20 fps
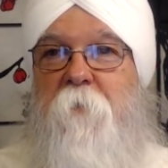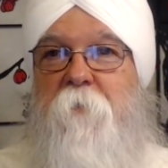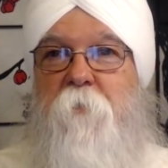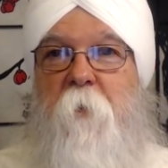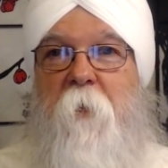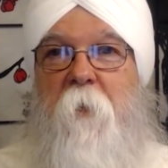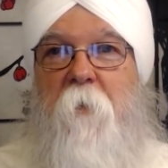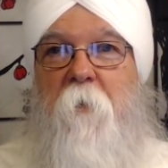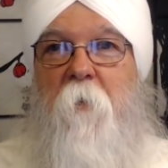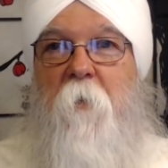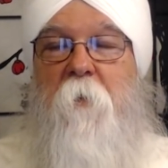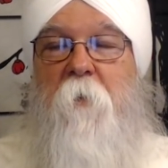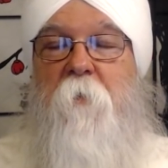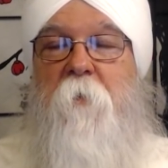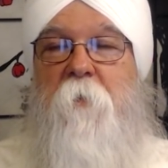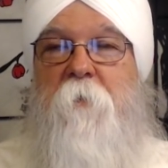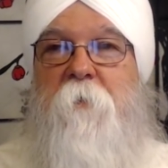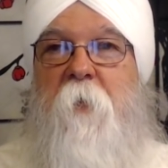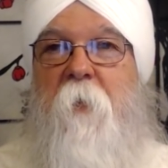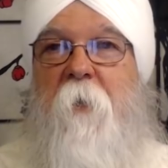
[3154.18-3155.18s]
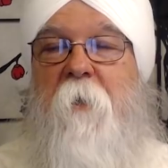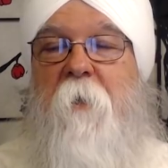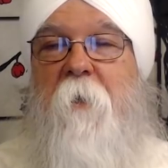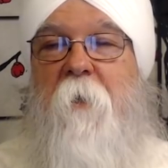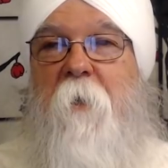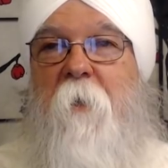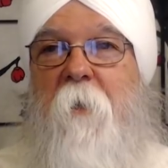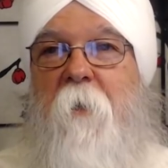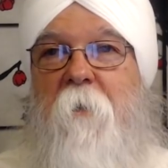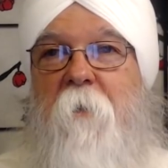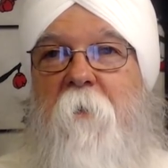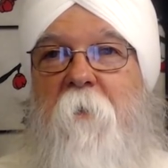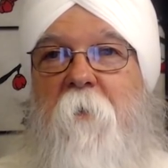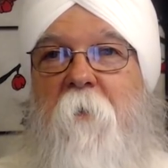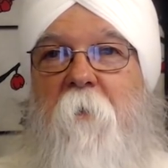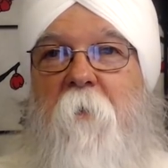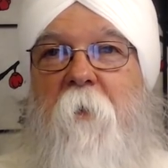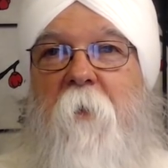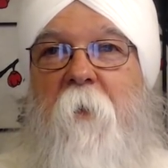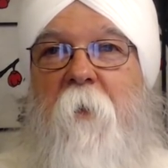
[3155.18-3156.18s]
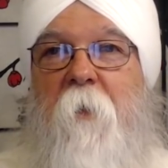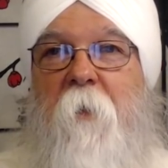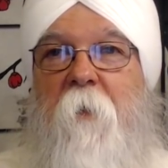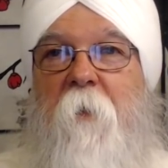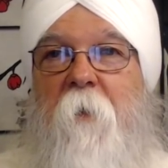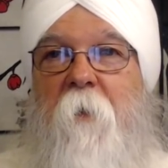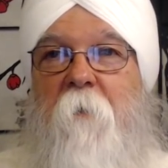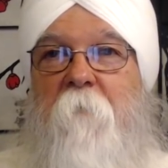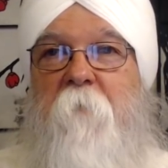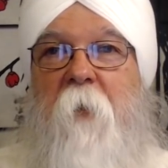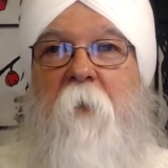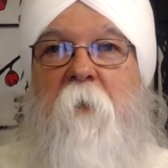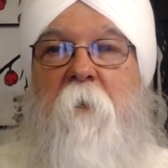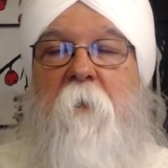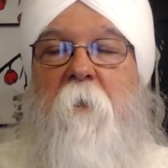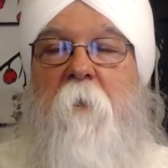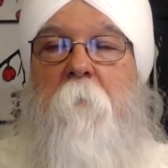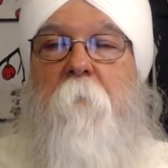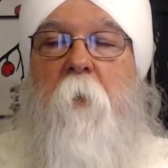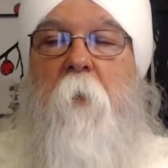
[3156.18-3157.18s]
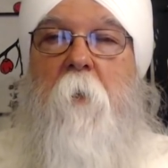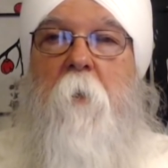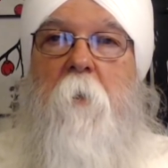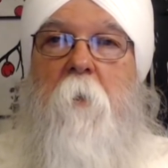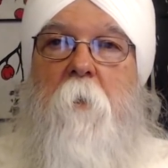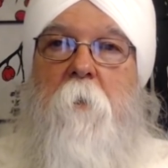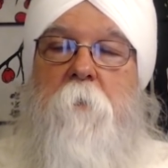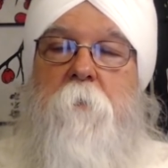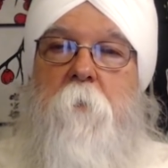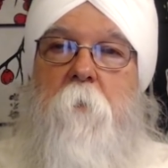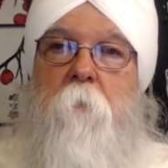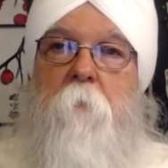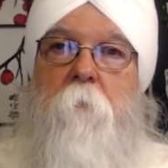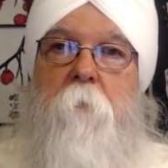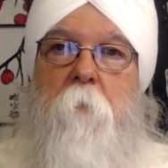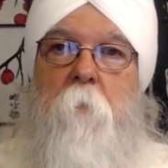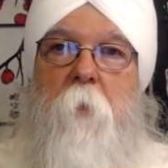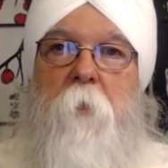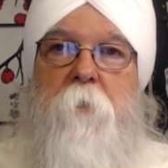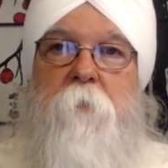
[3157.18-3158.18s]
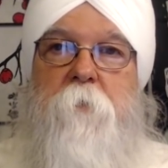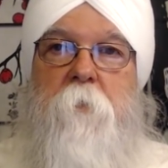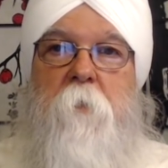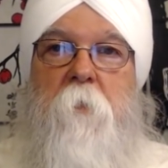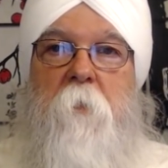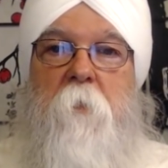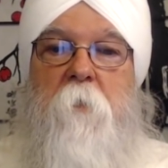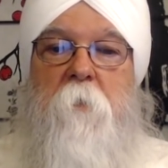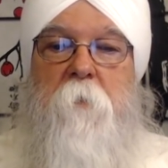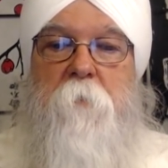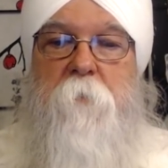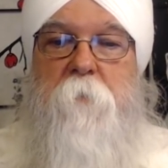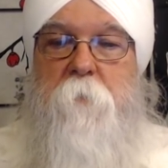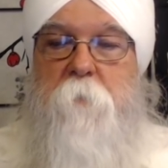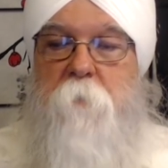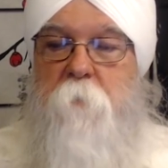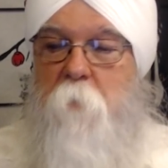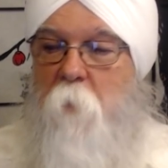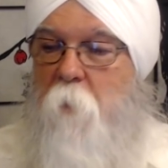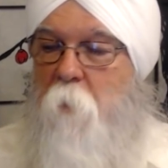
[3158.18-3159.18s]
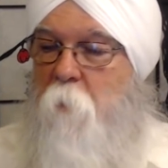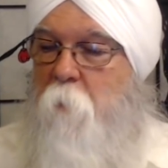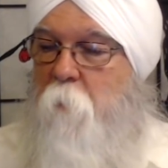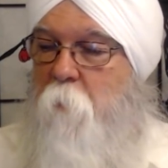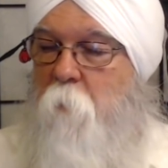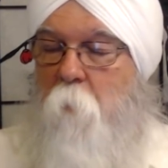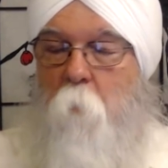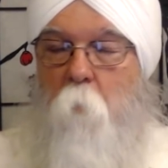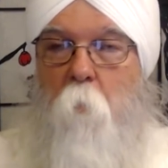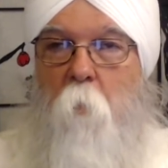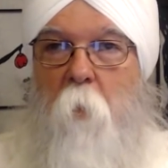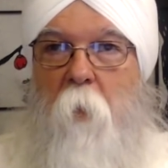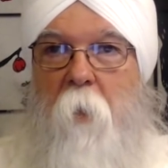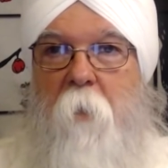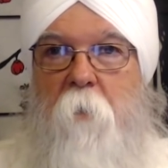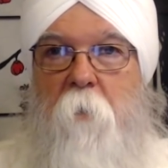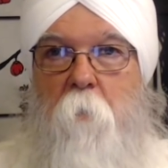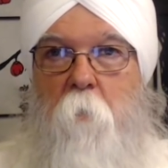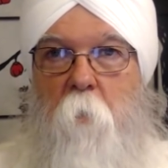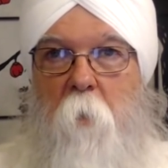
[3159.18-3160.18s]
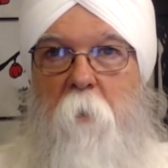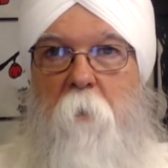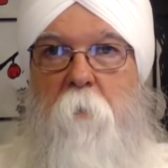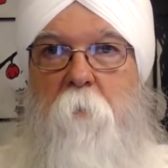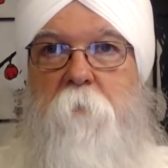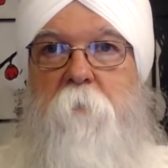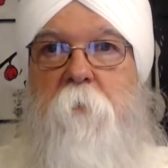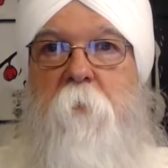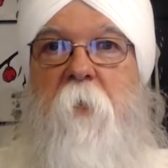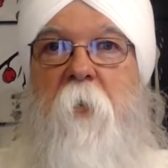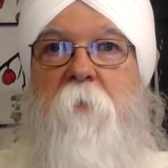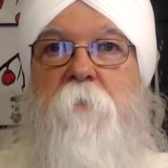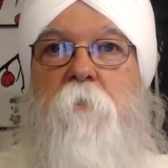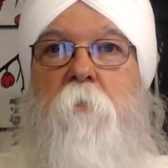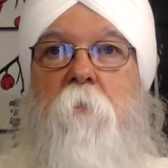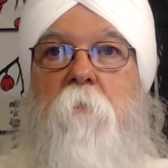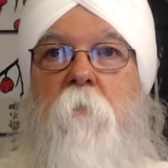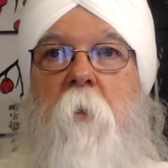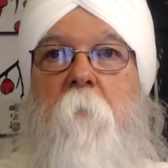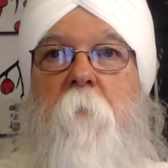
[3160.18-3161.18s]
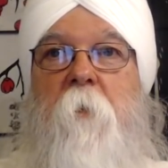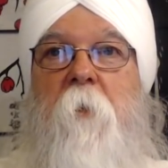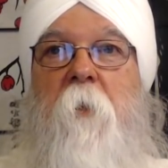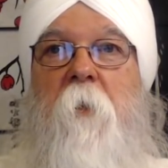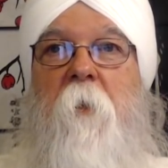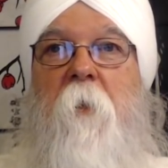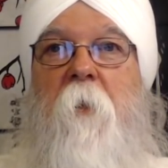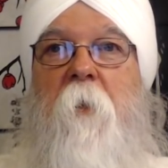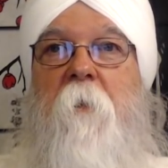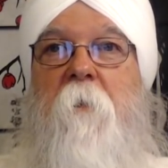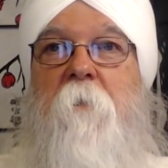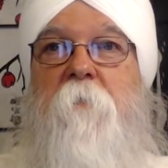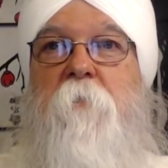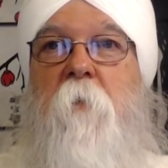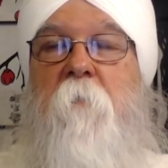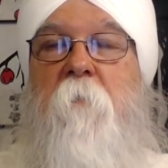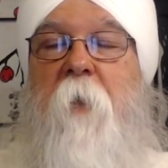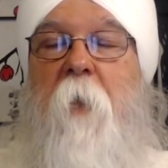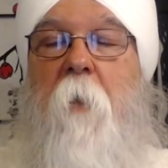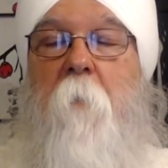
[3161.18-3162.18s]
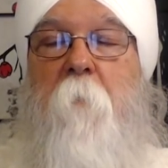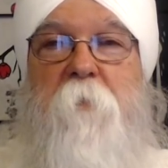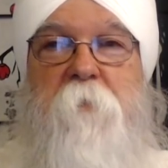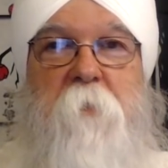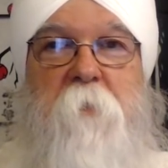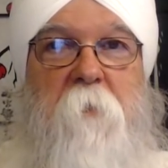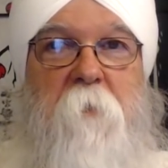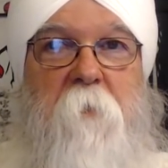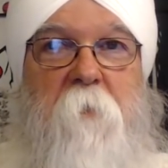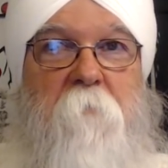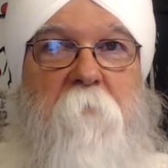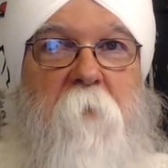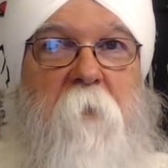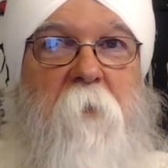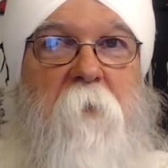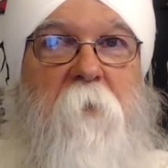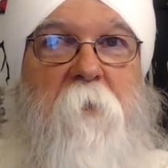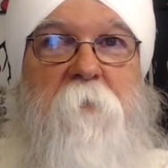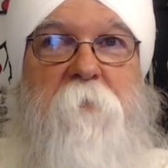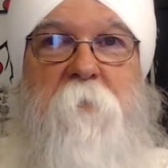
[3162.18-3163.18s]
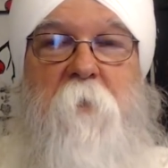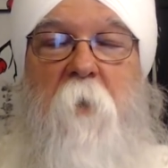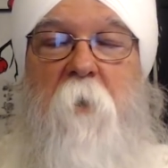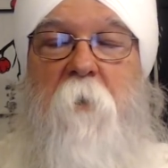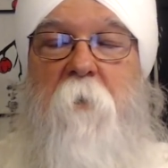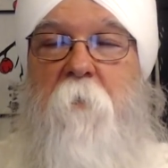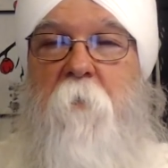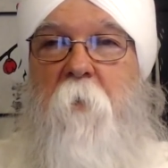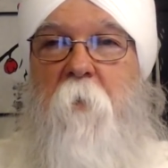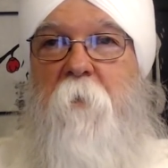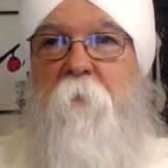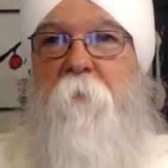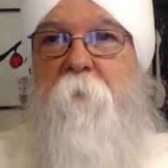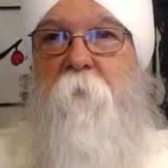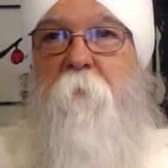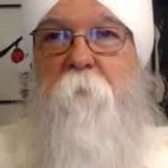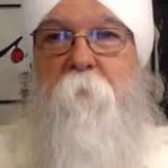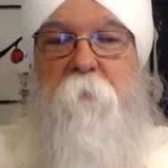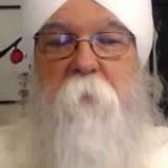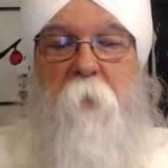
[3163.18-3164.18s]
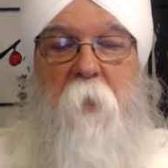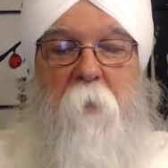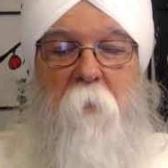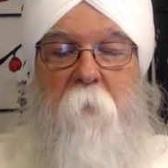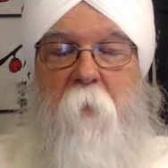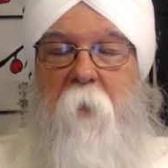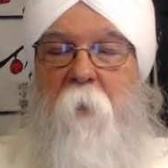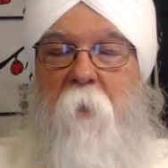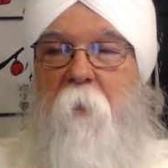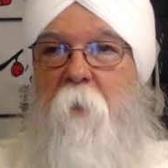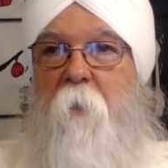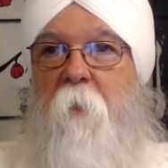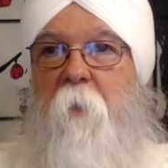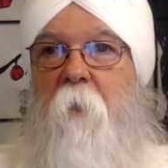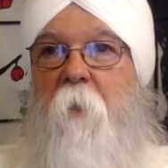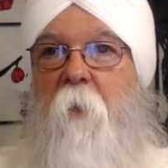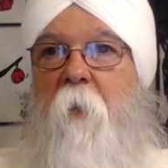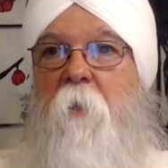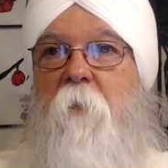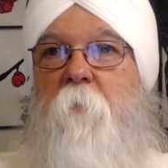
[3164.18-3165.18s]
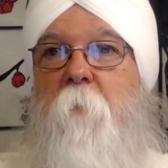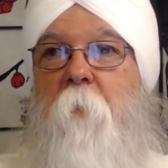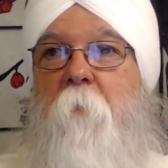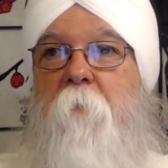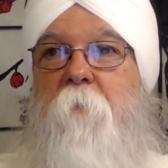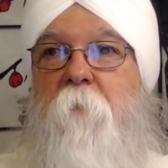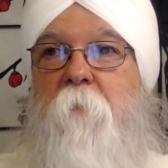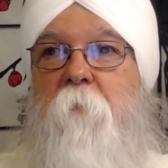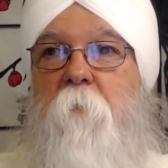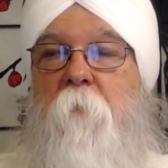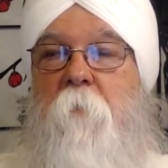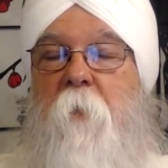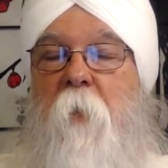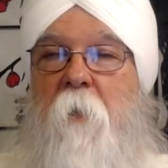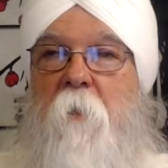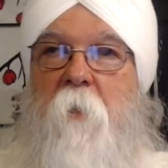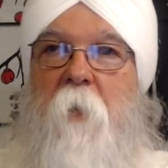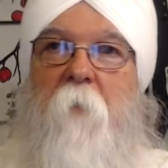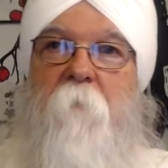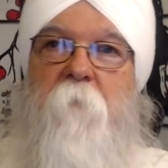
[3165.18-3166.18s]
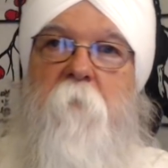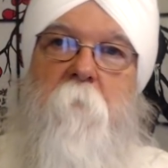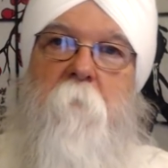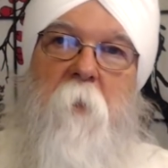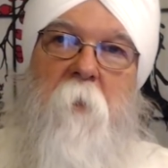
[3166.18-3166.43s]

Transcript: drink, or you can take you know, a Vicodin. So the question is, you know, why do you want to use a natural remedy, and sort of how much inconvenience are you going to tolerate to be able to do that? You have